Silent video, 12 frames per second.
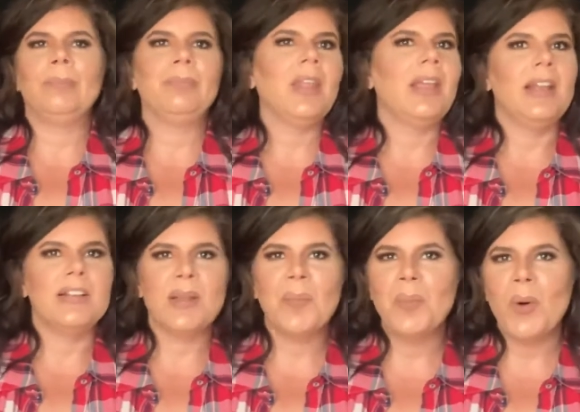he's
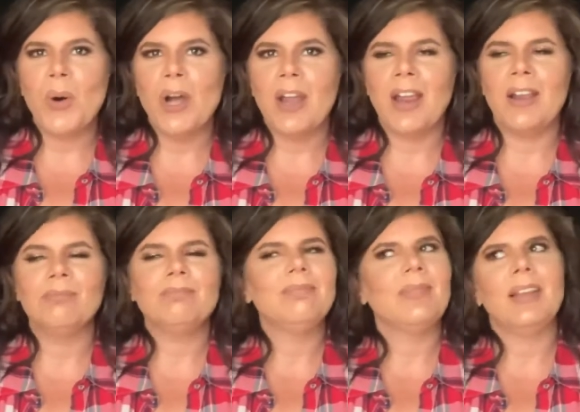a boy,
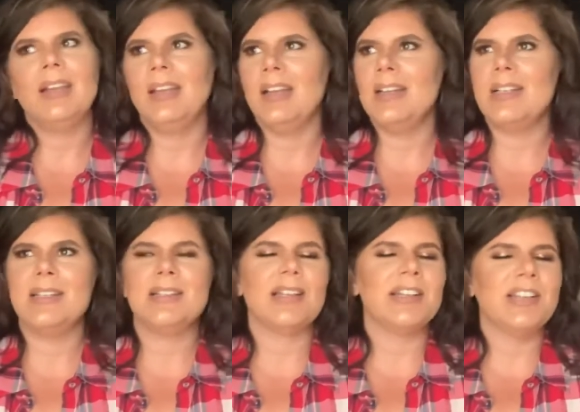
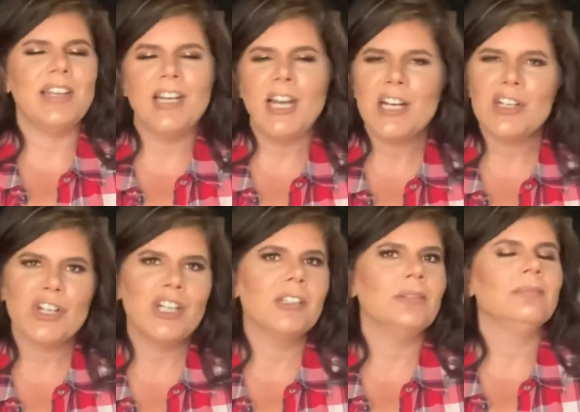he's a
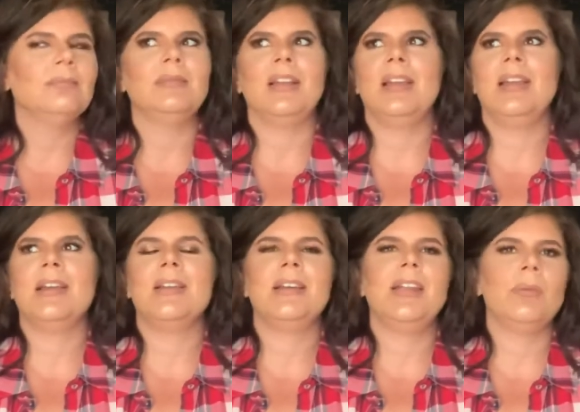teenager,
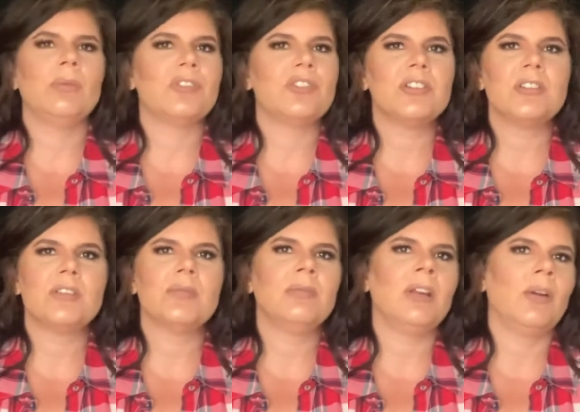and he was just,
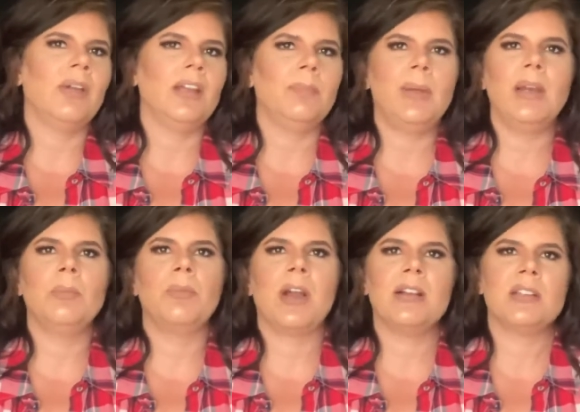he had been in
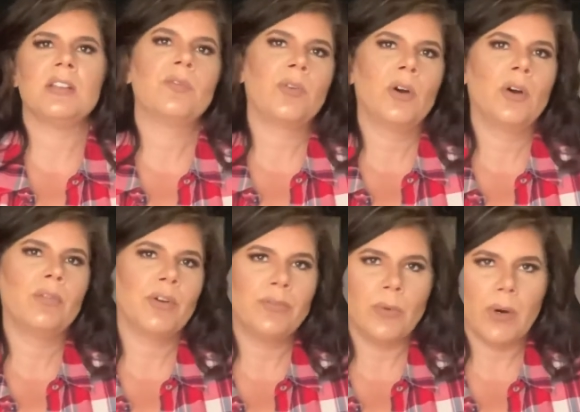braces for over
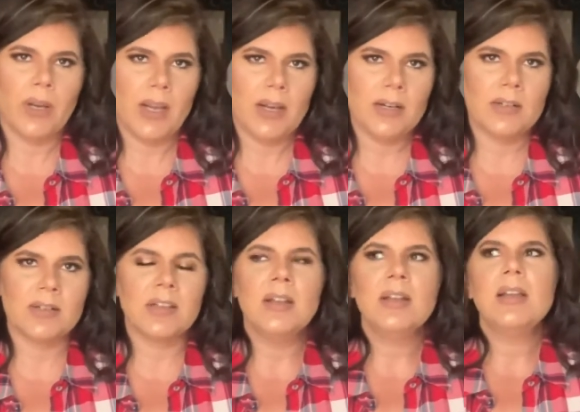4 years.
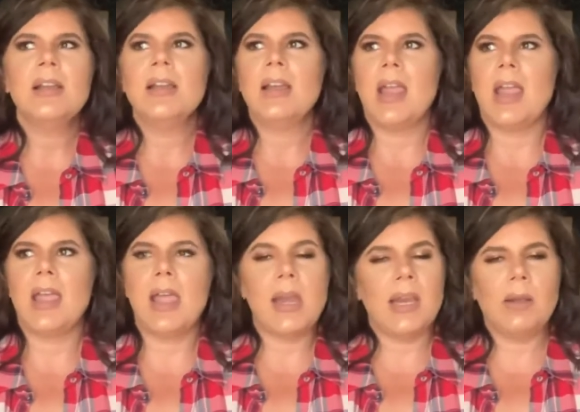
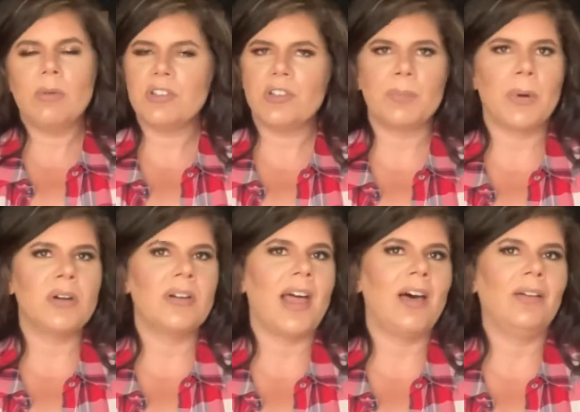And he was just burned
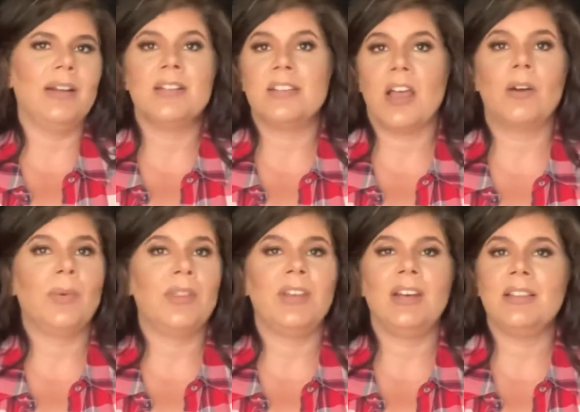out and done
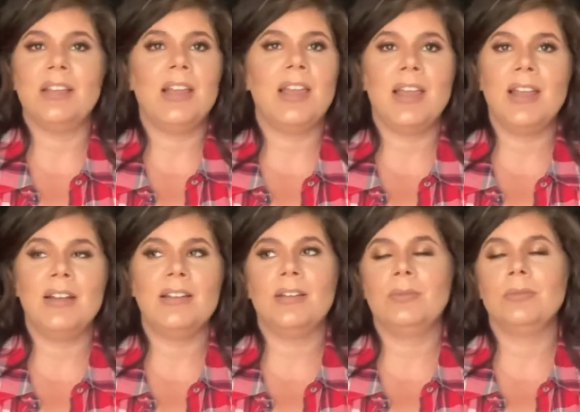with it at the end
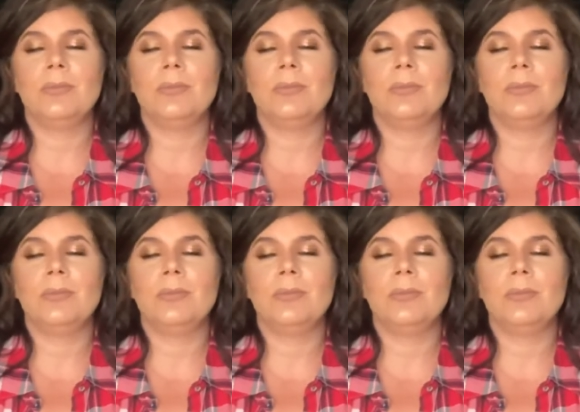and